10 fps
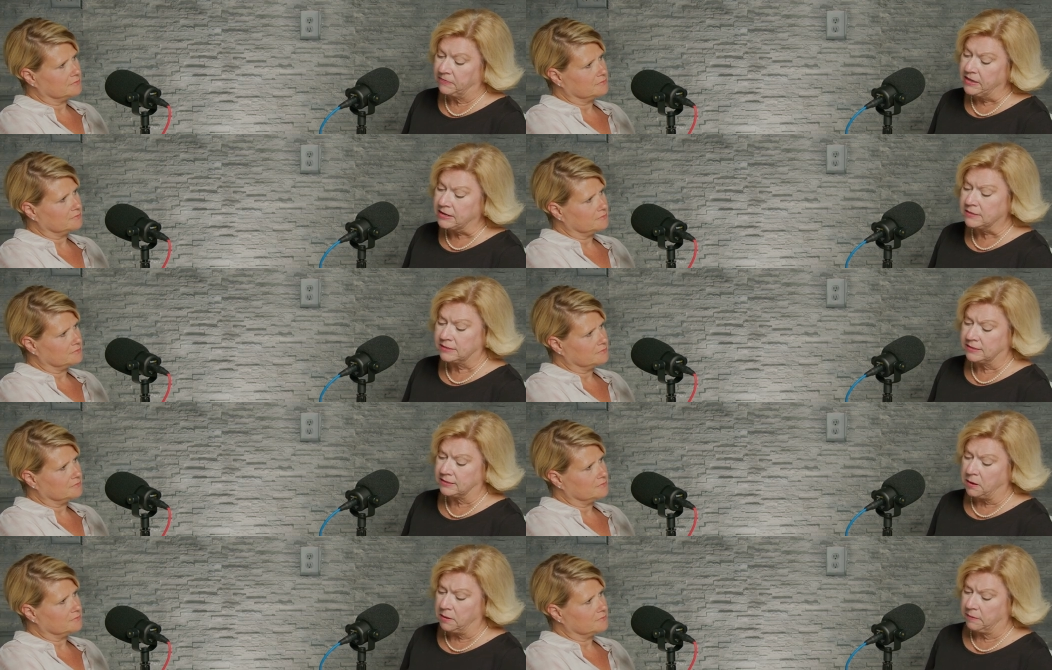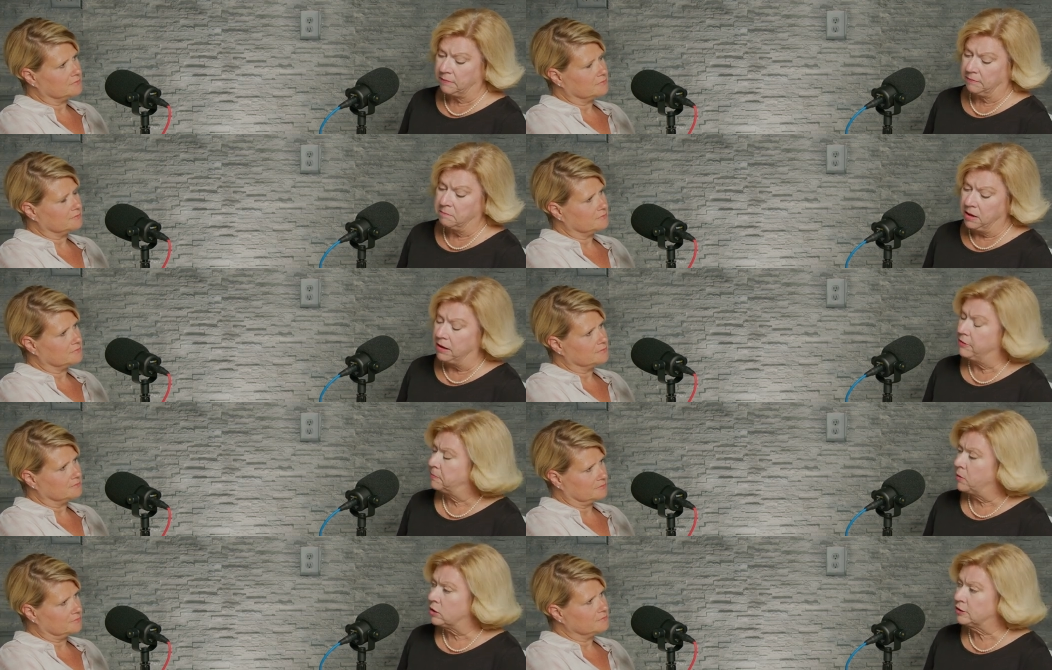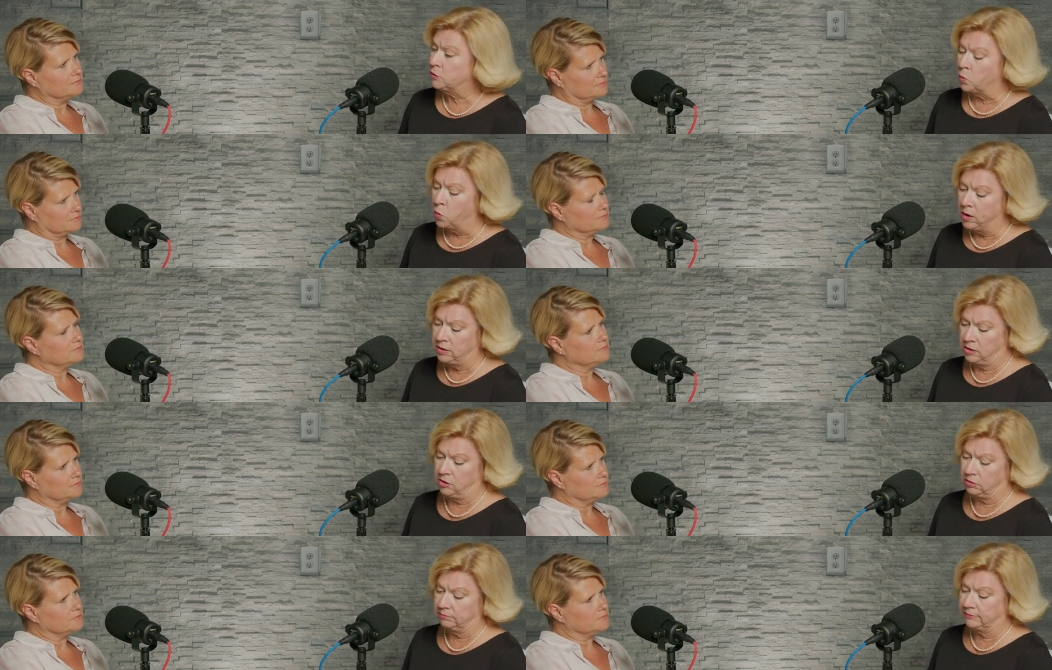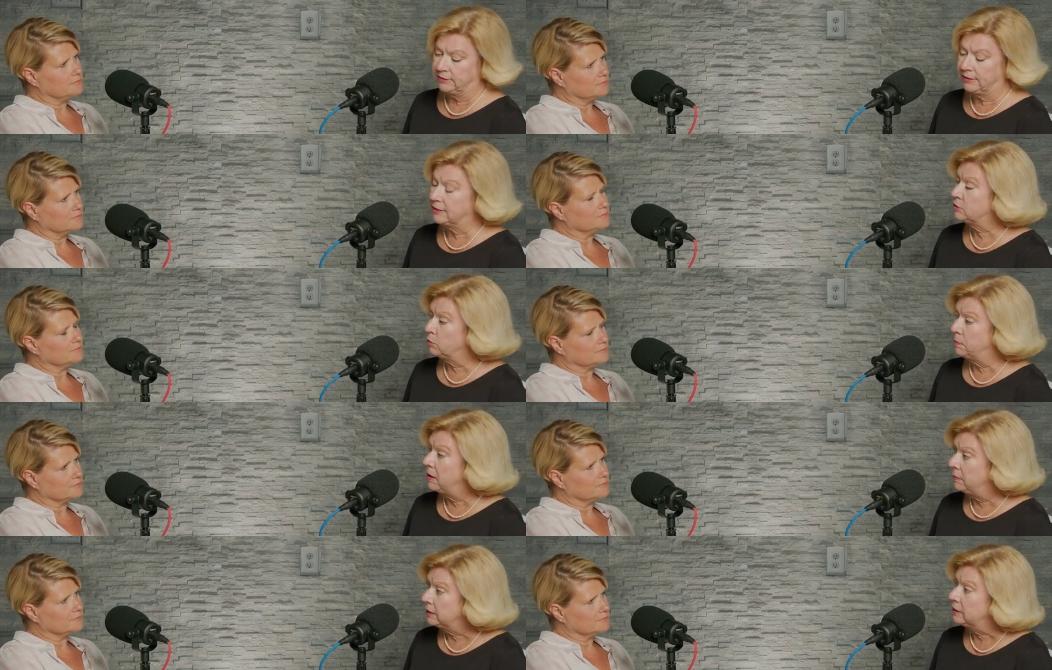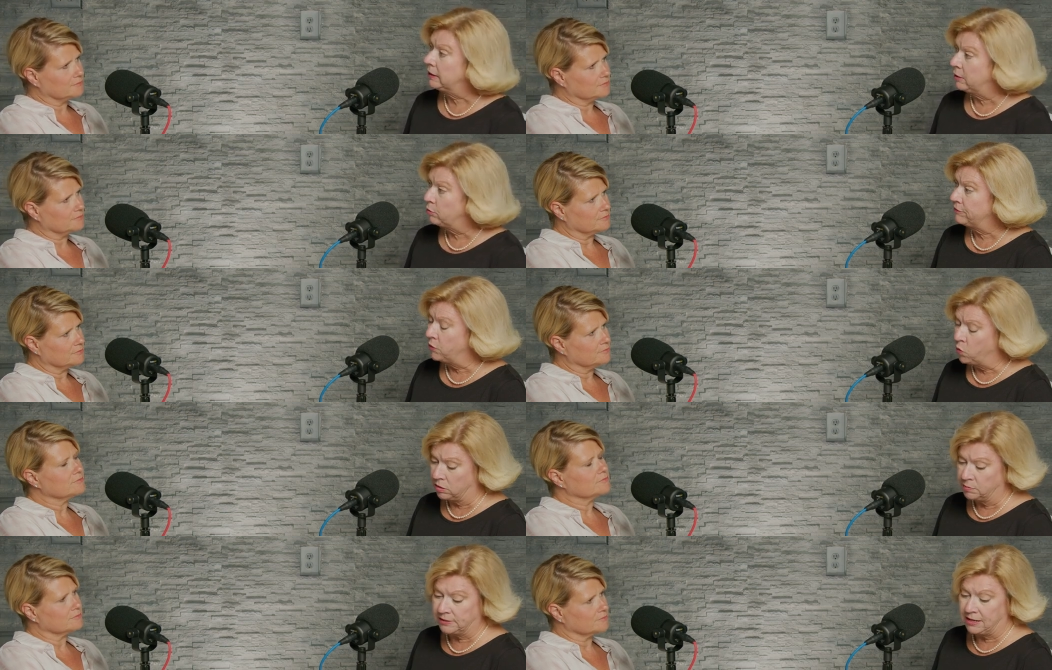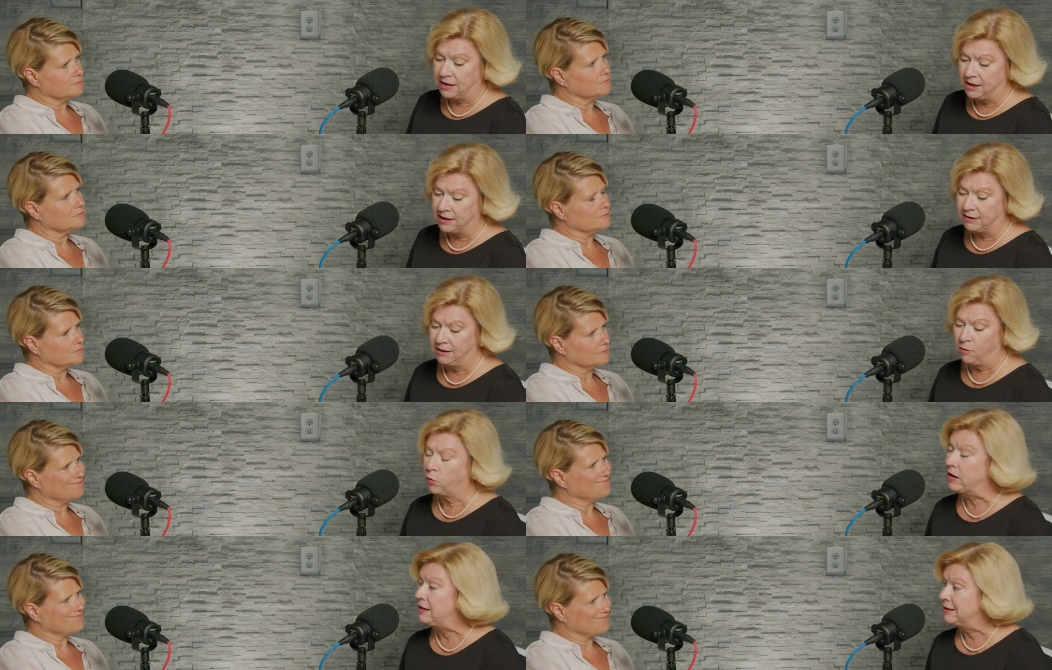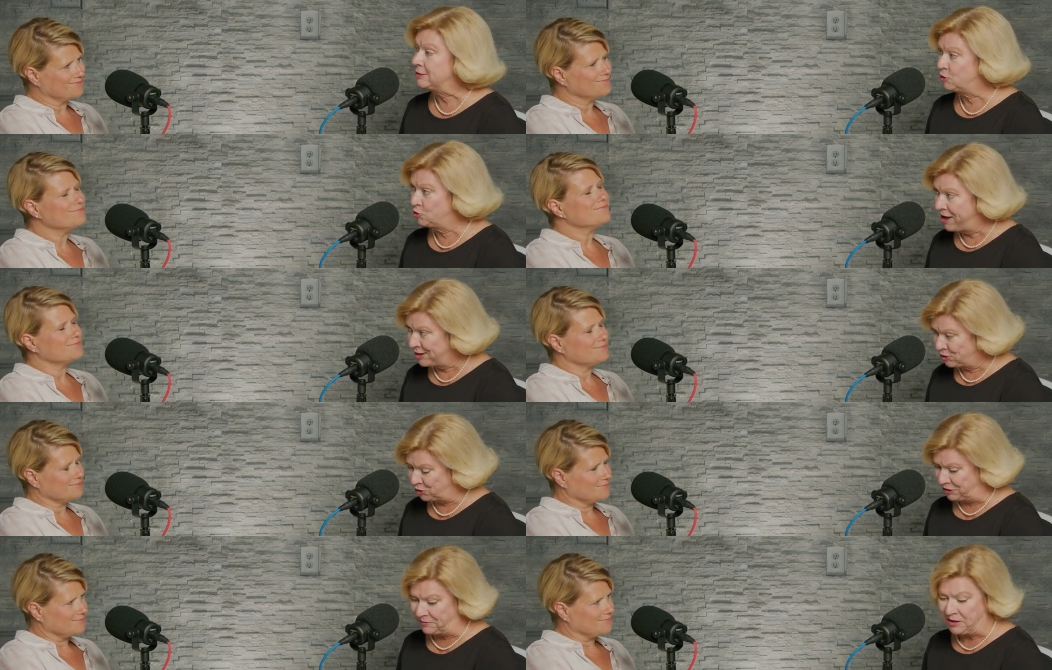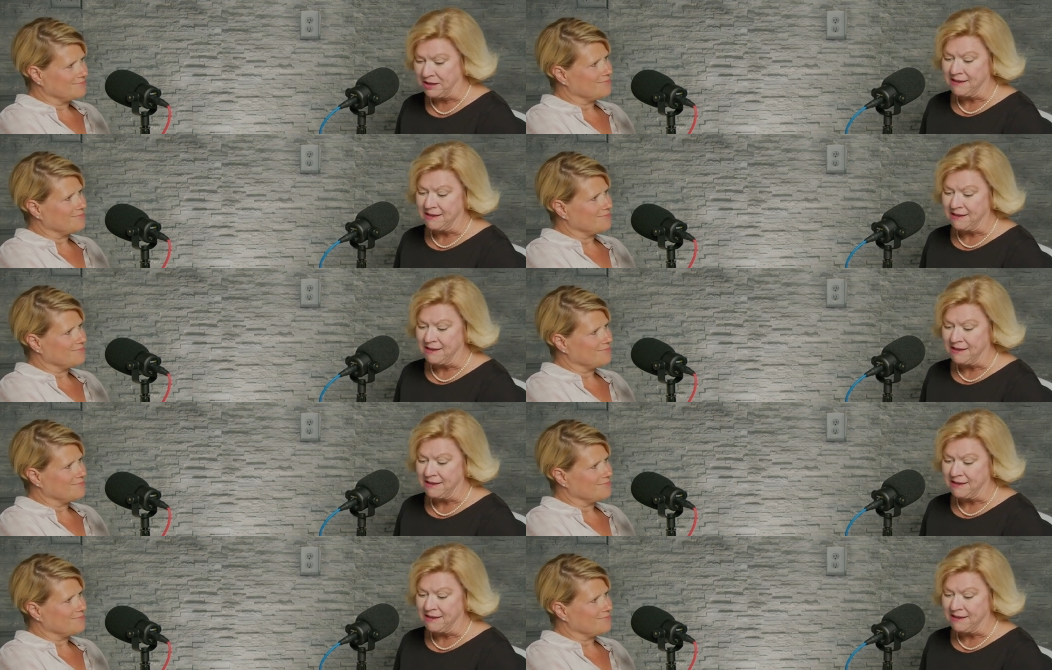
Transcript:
Speaker 1: this month marks one year since Republican led reforms in reading instruction.